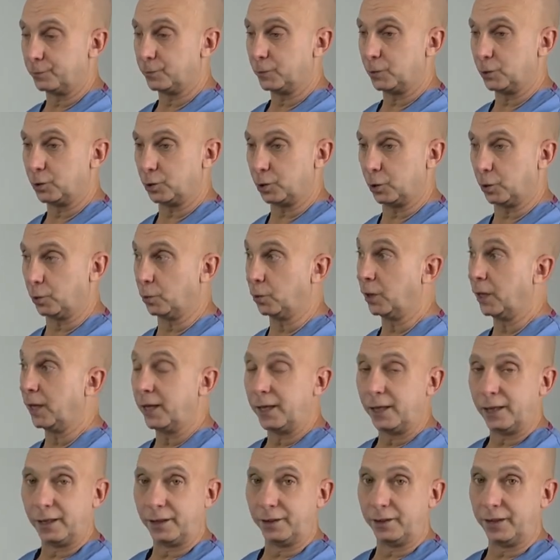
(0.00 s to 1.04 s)
So
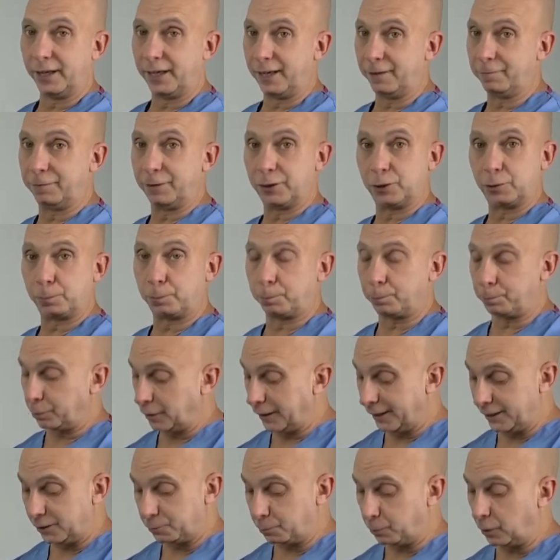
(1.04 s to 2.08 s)
if it's
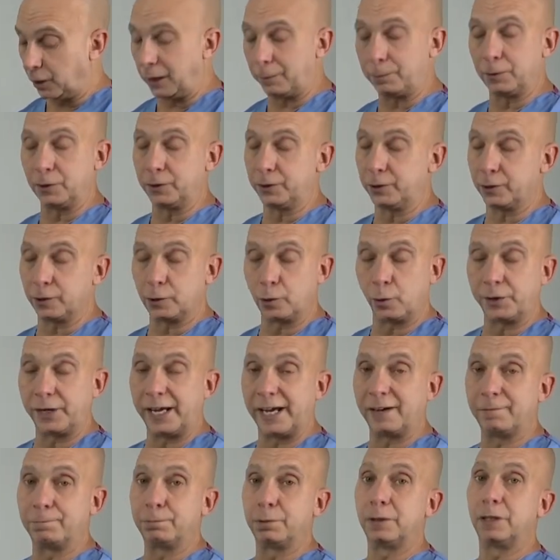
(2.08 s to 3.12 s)
placed properly, you're going to
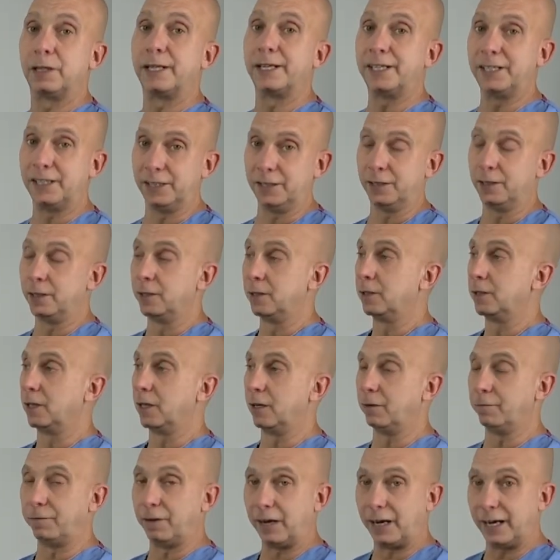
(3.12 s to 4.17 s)
have plenty
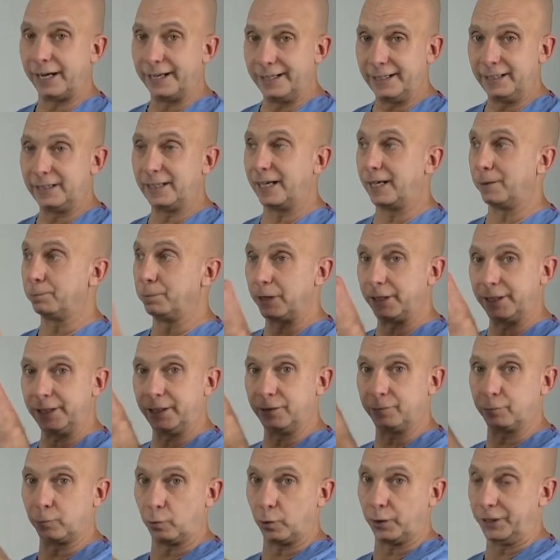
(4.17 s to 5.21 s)
of height and plenty
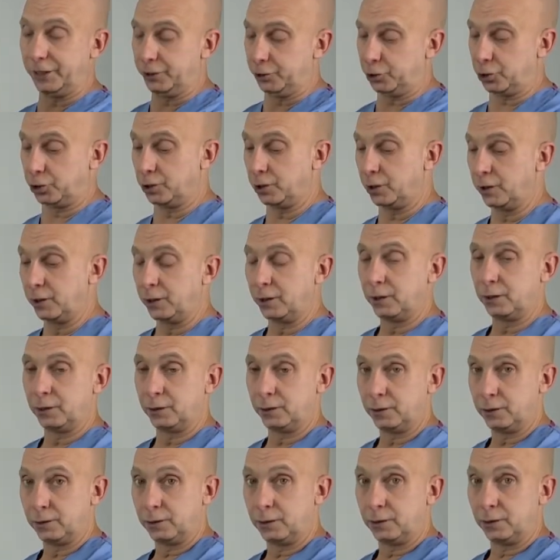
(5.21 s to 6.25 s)
of reach.
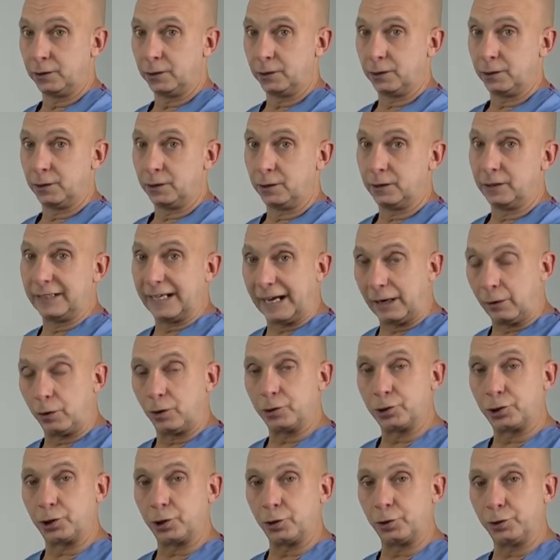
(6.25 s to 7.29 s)
Now I'll
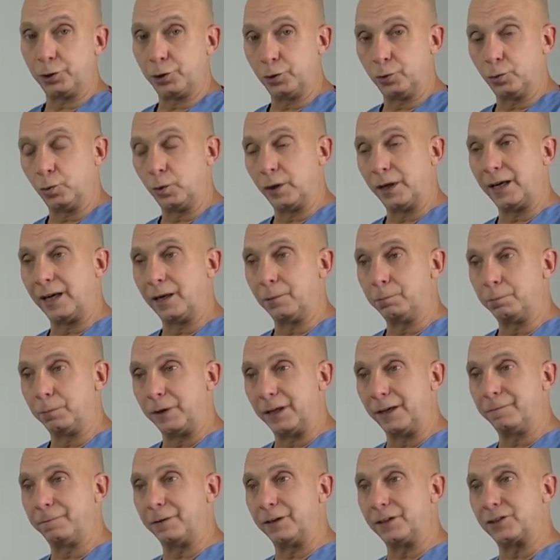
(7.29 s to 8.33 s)
show you
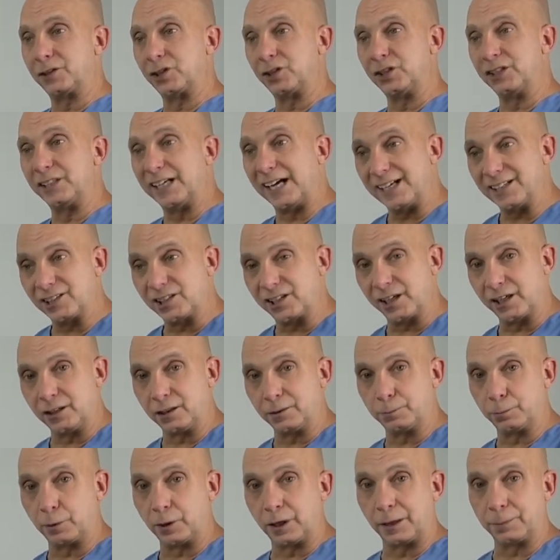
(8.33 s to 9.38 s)
if it's not set
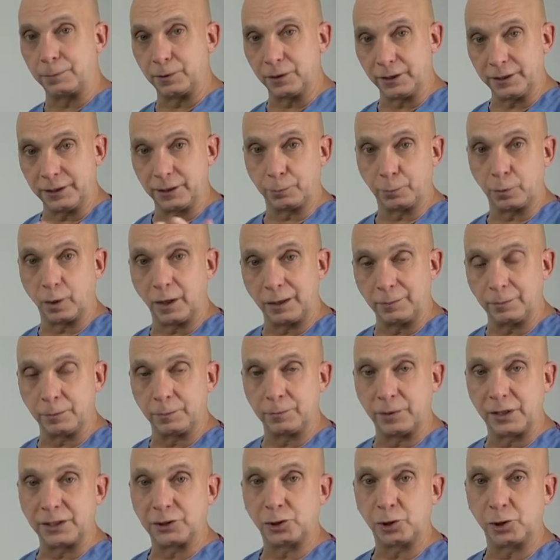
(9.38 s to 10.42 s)
up properly, the problem
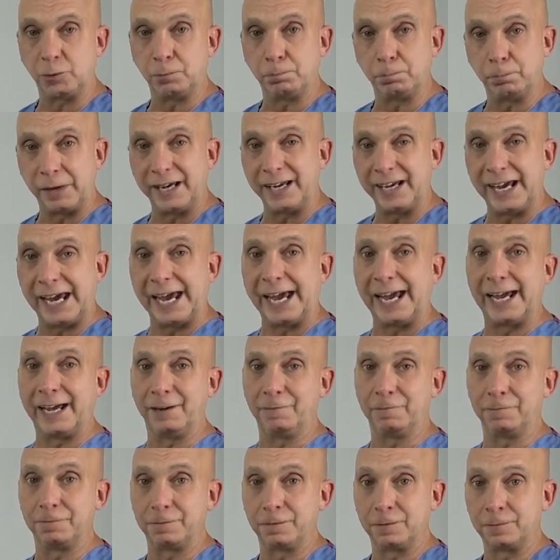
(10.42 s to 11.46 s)
that you may have.